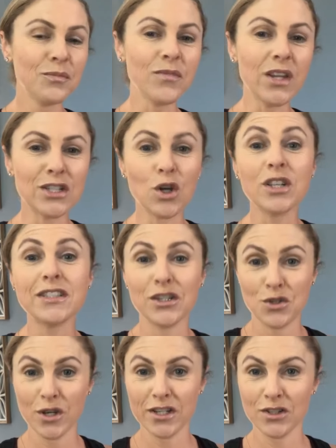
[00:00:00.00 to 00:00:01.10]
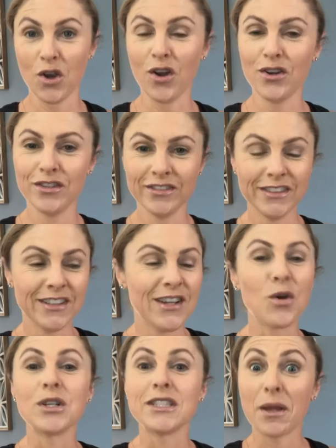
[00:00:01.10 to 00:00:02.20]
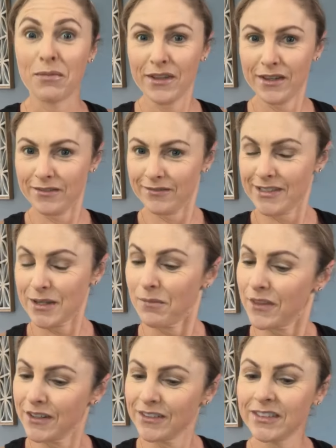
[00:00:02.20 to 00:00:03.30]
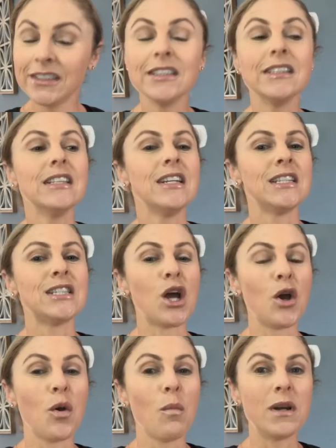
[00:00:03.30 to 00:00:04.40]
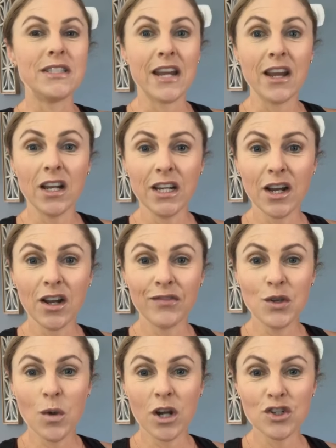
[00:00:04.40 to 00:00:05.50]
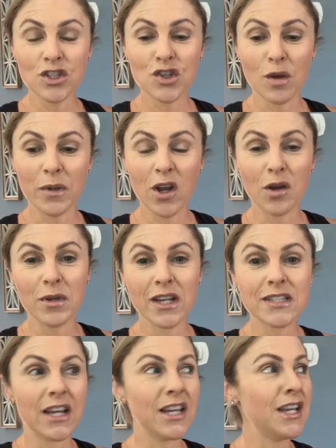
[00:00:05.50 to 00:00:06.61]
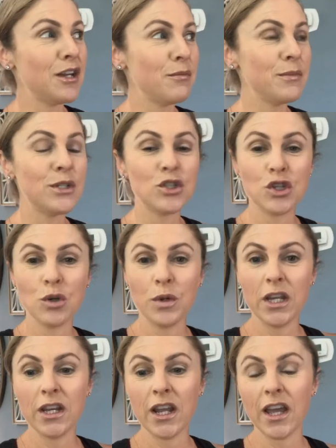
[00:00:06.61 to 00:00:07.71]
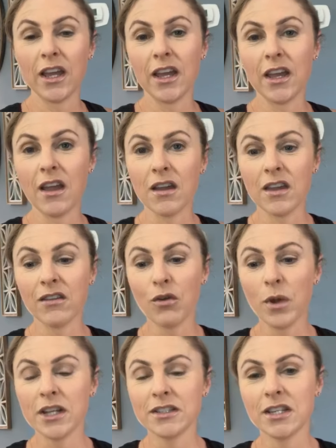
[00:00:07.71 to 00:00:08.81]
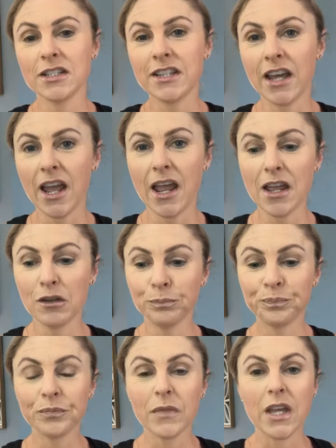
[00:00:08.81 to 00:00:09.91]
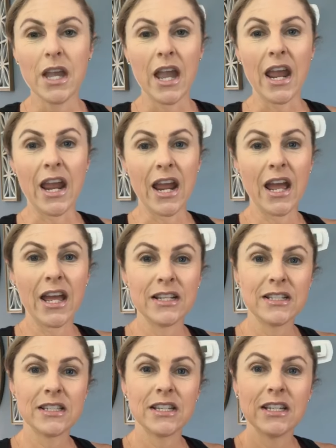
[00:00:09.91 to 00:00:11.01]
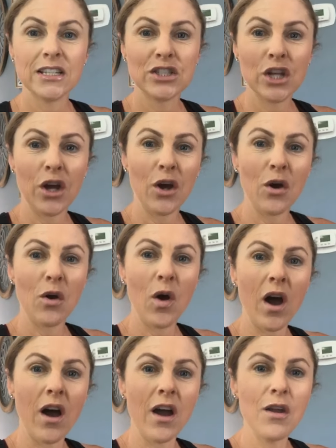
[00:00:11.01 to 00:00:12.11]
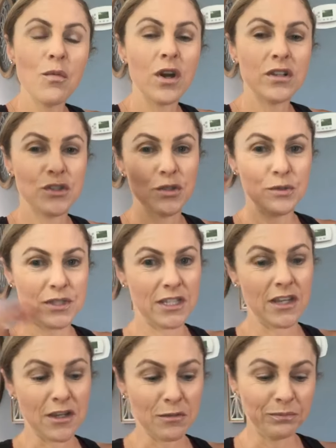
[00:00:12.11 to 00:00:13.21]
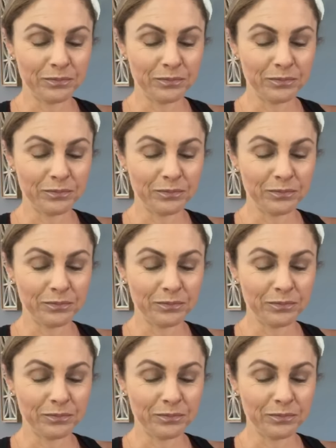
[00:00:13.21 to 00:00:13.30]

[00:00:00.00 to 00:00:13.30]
So I'll send you guys a card or something, something. So, but stay on here if you are just jumping on, because I am doing a giveaway today. And so I want to see